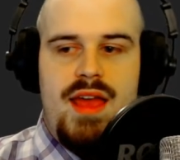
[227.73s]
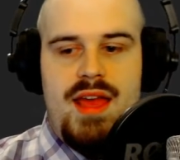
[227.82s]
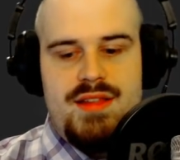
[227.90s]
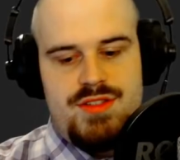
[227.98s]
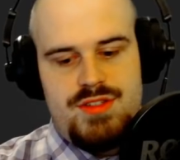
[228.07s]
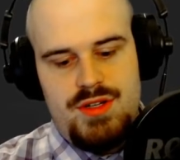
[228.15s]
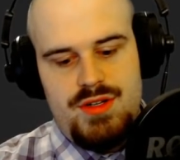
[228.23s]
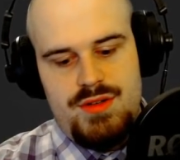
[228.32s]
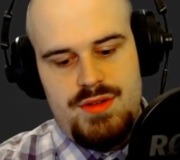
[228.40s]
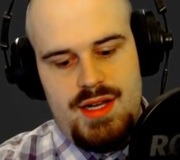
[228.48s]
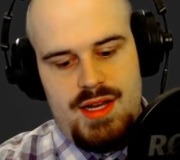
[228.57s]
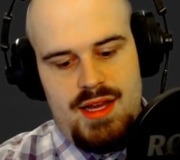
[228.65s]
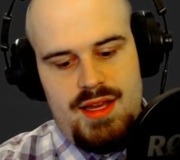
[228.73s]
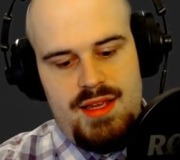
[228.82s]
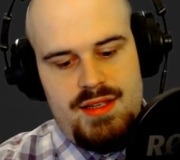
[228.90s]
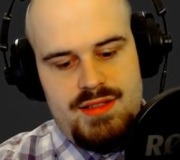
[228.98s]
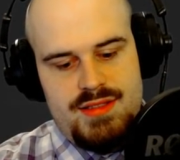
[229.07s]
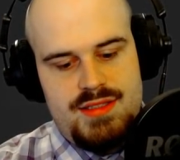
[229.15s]
so
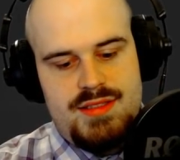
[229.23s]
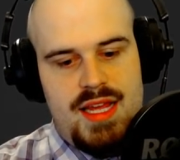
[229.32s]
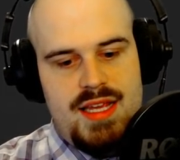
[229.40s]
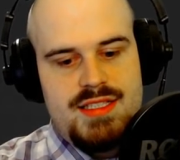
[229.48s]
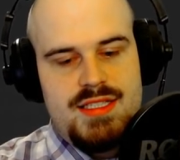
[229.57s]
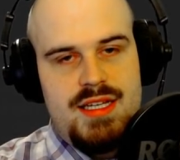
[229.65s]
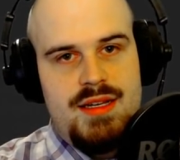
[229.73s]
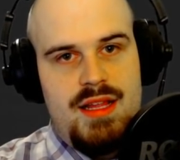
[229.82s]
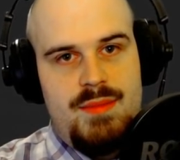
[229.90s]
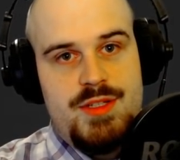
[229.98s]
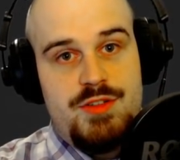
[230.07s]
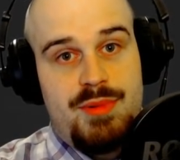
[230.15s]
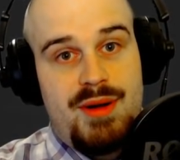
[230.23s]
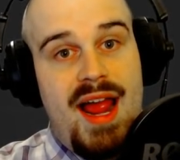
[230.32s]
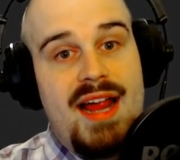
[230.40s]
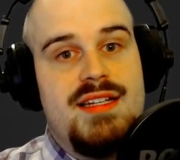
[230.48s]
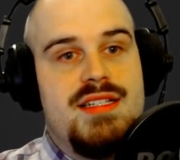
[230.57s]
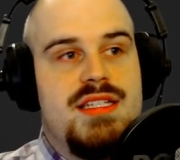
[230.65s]
it takes an element of
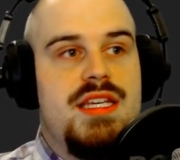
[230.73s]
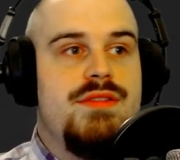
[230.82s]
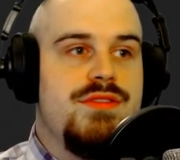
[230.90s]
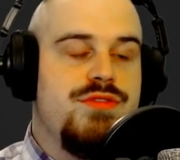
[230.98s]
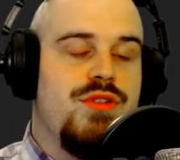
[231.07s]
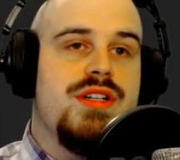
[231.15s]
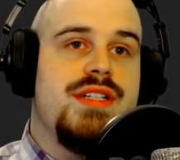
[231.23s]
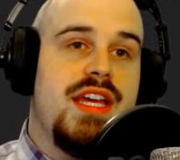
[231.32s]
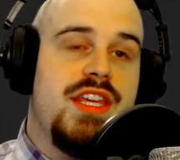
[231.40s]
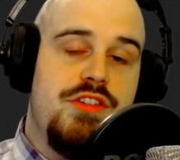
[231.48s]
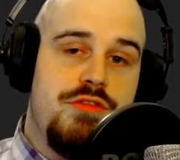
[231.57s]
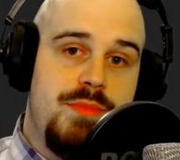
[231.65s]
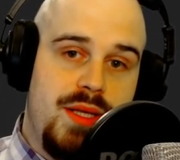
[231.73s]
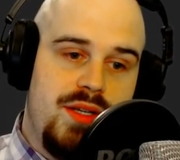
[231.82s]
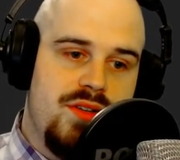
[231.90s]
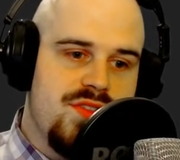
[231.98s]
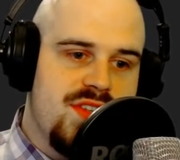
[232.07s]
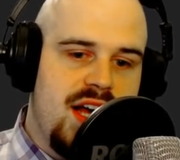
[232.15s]
practice, even for a deck you've built
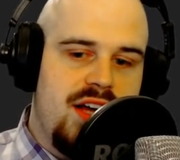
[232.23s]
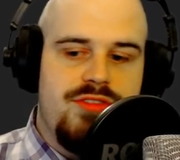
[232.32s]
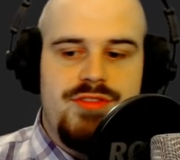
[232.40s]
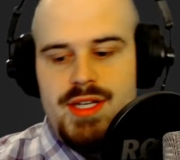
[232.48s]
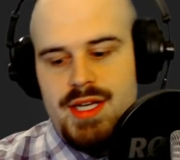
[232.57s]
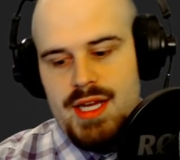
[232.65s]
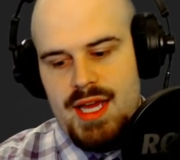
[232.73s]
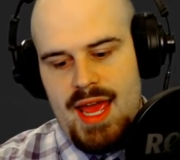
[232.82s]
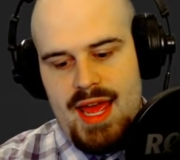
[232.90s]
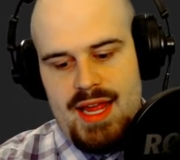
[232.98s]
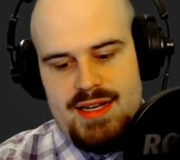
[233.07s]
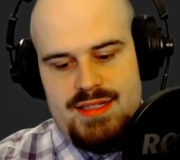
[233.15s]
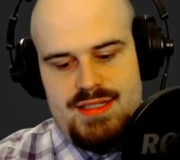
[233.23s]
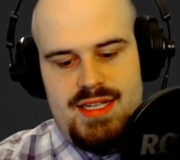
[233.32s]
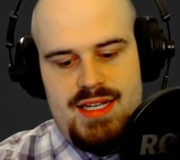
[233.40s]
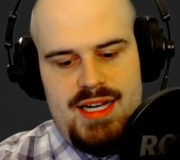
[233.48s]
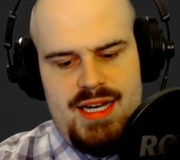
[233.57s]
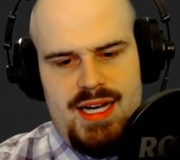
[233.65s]
yourself, and
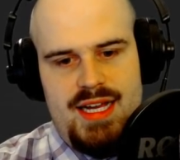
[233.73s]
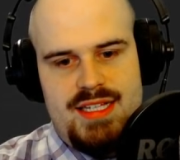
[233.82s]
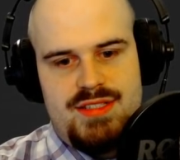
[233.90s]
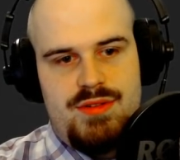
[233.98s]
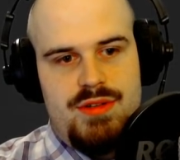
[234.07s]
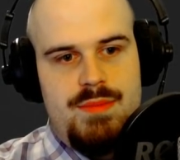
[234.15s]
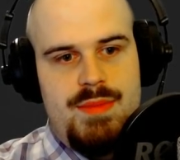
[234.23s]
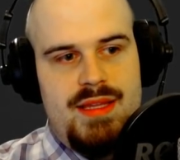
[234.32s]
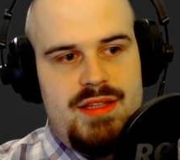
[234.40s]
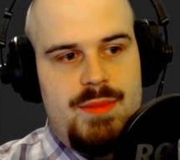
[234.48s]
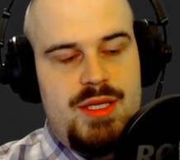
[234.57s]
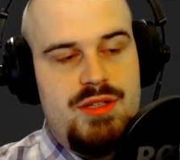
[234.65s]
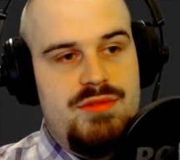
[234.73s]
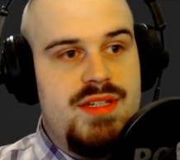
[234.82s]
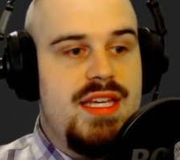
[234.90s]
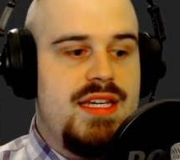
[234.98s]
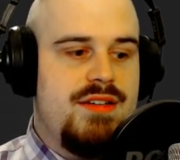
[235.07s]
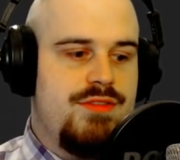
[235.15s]
it's going to be a little bit
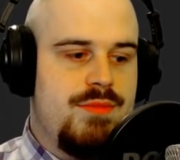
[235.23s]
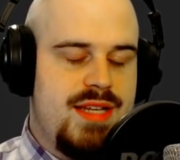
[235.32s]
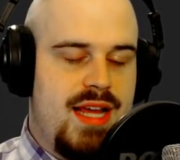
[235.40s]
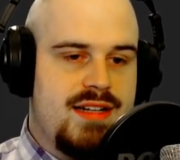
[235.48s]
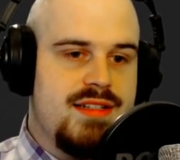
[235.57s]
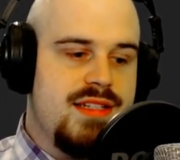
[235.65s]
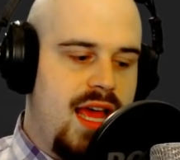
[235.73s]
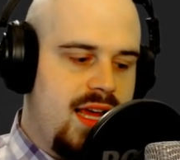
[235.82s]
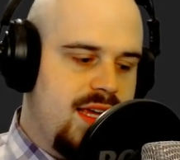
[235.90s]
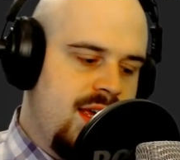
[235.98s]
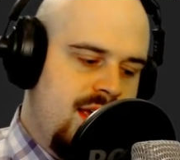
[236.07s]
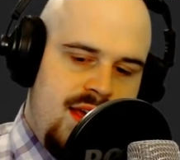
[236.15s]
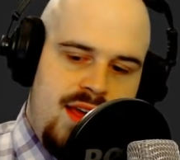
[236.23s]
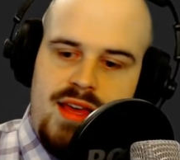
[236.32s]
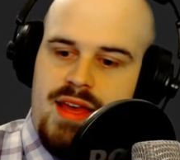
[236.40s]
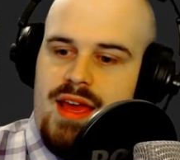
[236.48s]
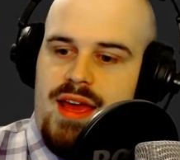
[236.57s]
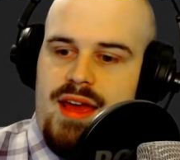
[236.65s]
unique from deck to deck.
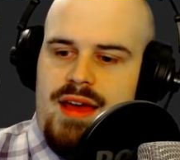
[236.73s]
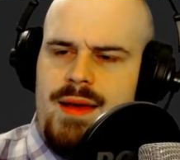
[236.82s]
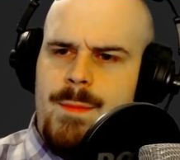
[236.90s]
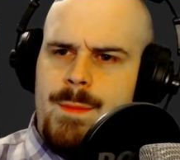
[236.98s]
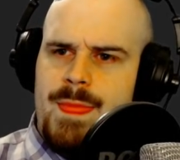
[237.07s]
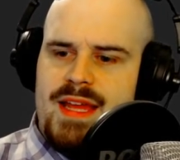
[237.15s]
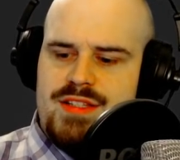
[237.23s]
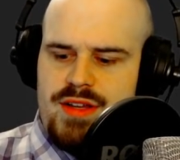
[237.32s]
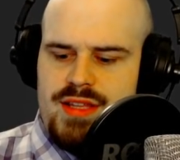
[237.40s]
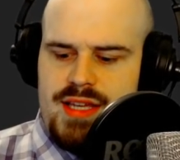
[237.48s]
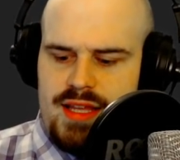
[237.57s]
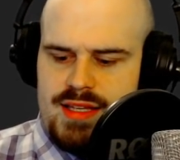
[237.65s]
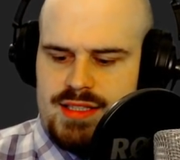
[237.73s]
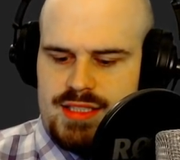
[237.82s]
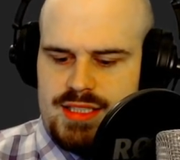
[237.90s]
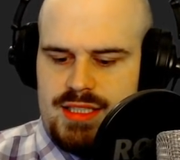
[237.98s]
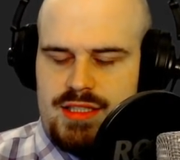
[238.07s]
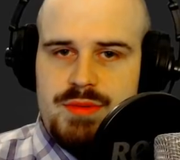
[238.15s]
And so I think
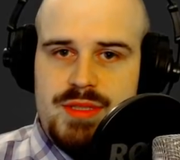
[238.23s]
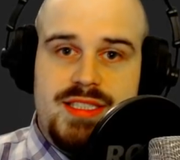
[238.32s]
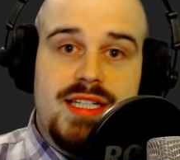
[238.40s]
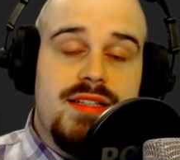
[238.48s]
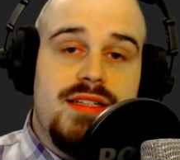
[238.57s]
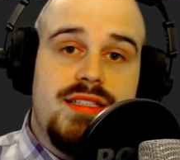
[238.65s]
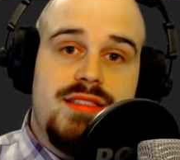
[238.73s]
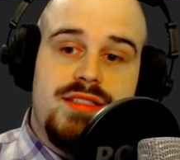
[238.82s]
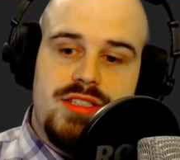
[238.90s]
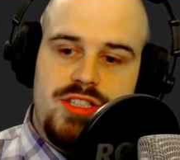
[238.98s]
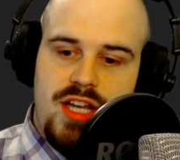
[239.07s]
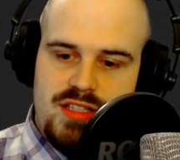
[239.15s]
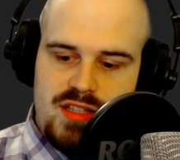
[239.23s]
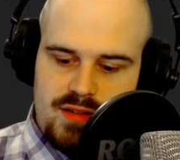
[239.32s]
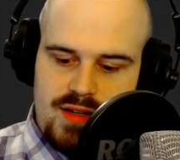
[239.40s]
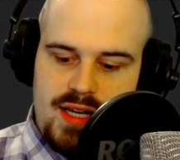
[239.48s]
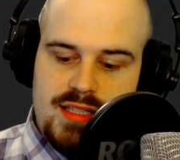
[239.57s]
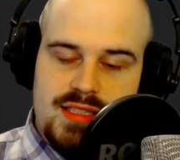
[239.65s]
it's a little ridiculous to suggest that
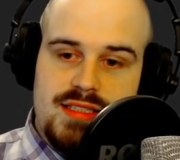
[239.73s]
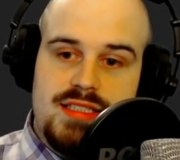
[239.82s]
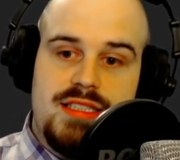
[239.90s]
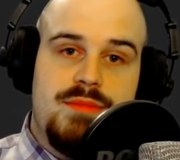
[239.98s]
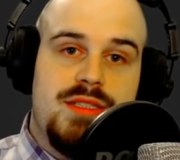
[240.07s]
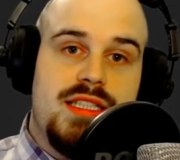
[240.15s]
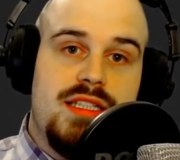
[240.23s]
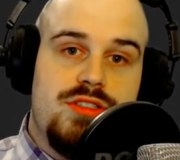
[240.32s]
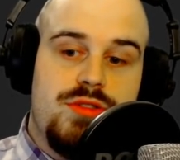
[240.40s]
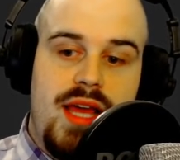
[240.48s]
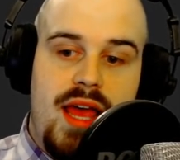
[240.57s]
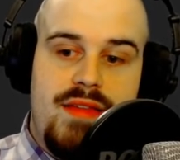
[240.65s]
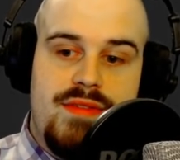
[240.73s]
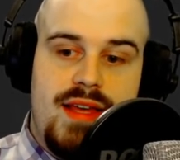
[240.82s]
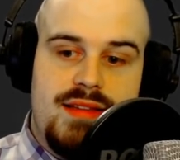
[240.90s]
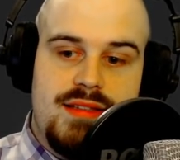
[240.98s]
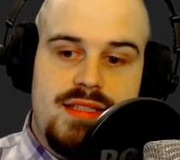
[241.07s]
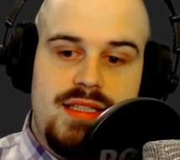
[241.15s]
there isn't some skill to it, and
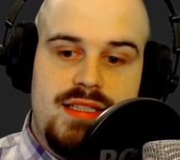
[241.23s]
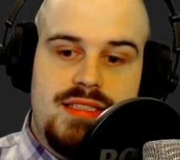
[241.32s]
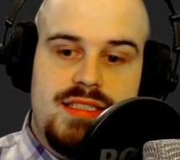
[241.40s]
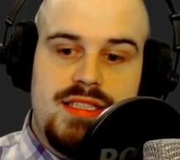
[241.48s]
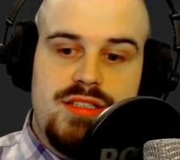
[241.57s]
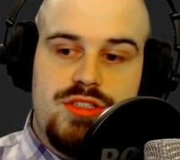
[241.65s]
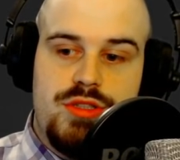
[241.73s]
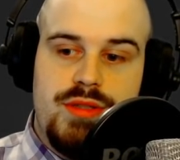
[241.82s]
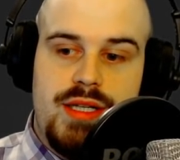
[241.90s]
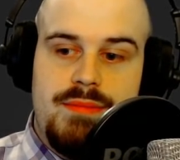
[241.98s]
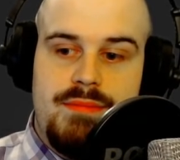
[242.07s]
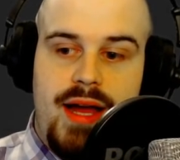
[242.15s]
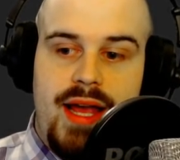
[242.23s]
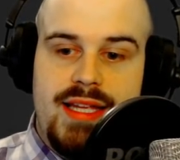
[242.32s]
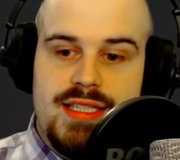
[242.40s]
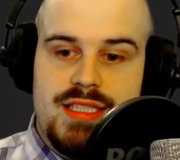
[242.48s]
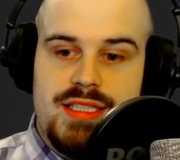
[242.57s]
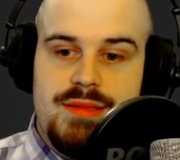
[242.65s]
that the skill to it
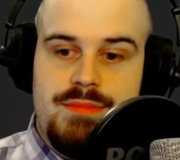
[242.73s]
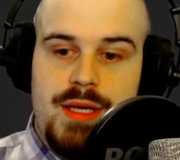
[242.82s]
might be